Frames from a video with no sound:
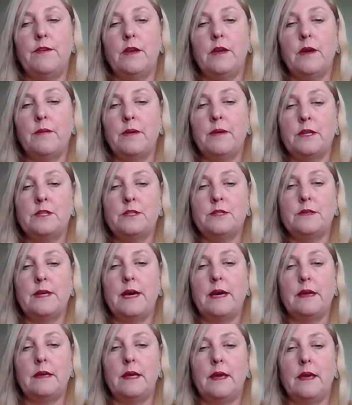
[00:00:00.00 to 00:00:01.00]
go in and do
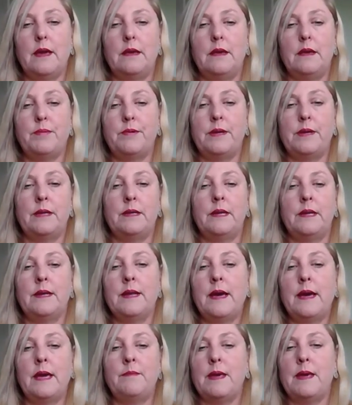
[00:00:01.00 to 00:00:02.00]
that, you put in your
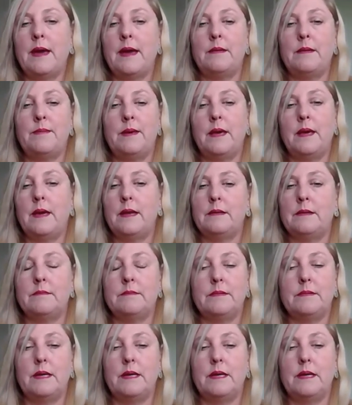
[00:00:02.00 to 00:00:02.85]
name, your ABN,